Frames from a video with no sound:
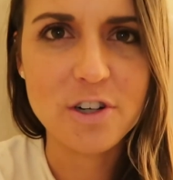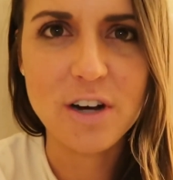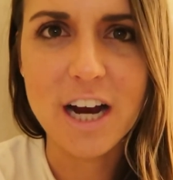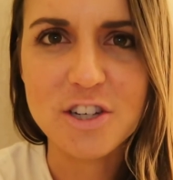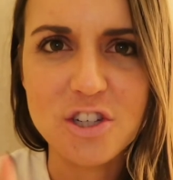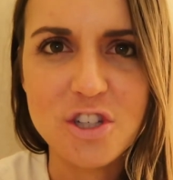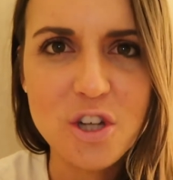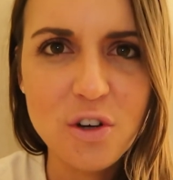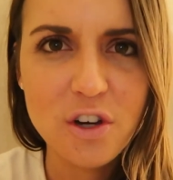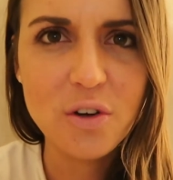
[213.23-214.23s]
direction
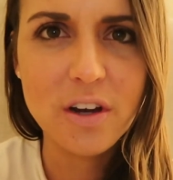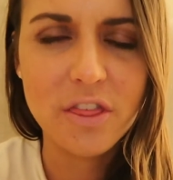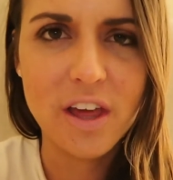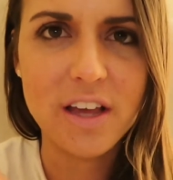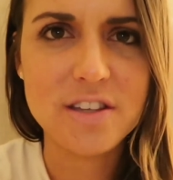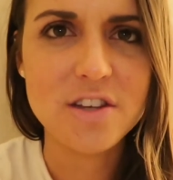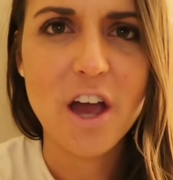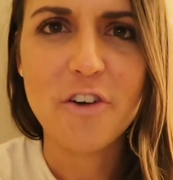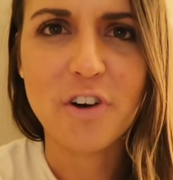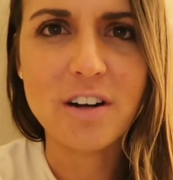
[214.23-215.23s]
to do good things
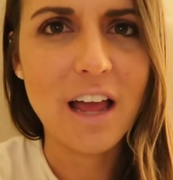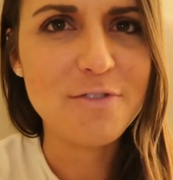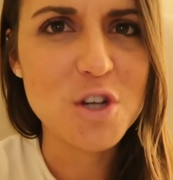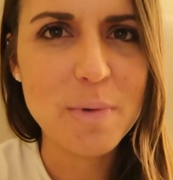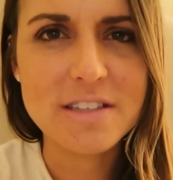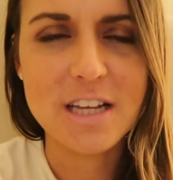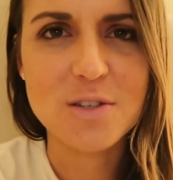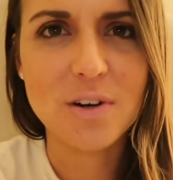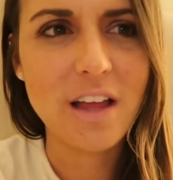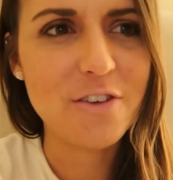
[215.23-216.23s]
for our life, to make sense
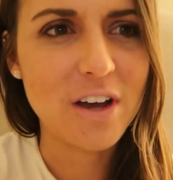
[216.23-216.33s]
of our life,